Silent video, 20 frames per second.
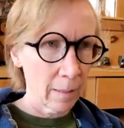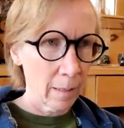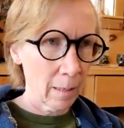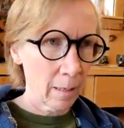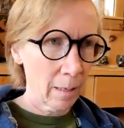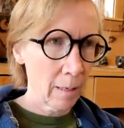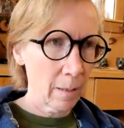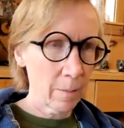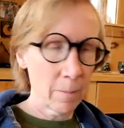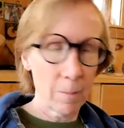
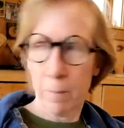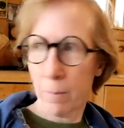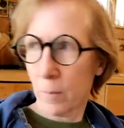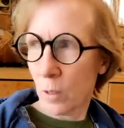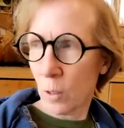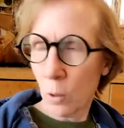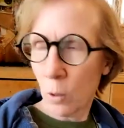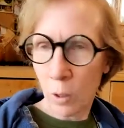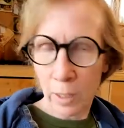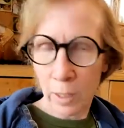an
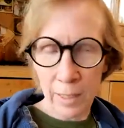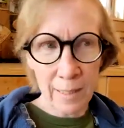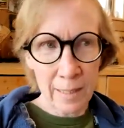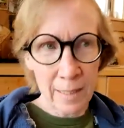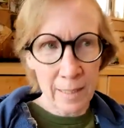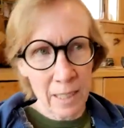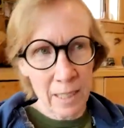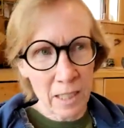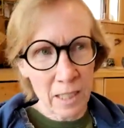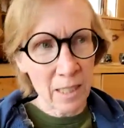
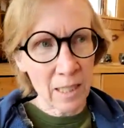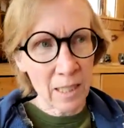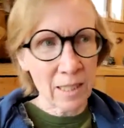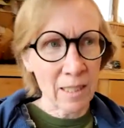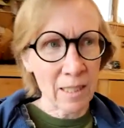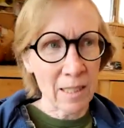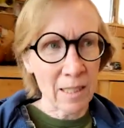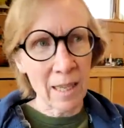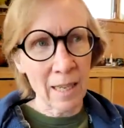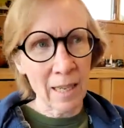organization
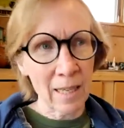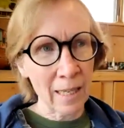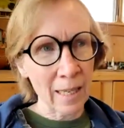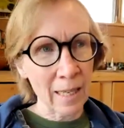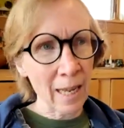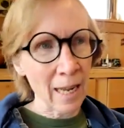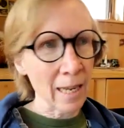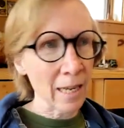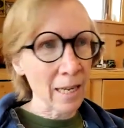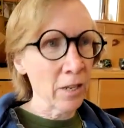that's
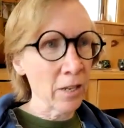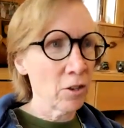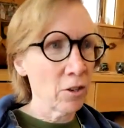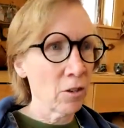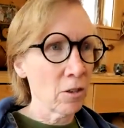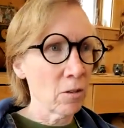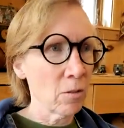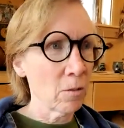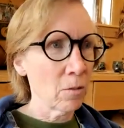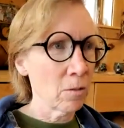dedicated
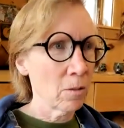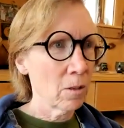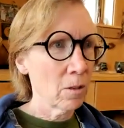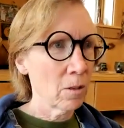to